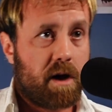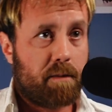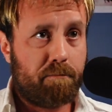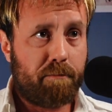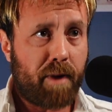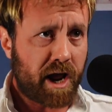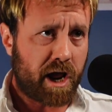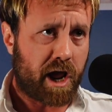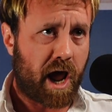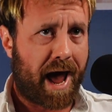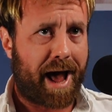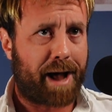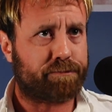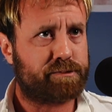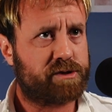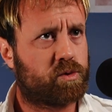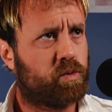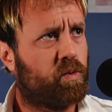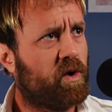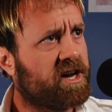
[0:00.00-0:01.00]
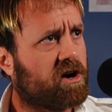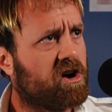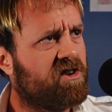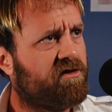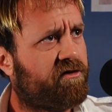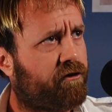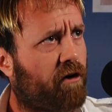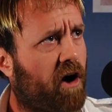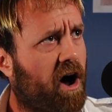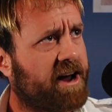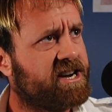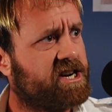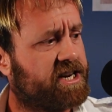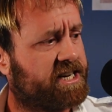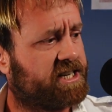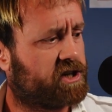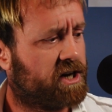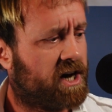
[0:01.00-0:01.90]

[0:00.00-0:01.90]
Mayhaps we can find it.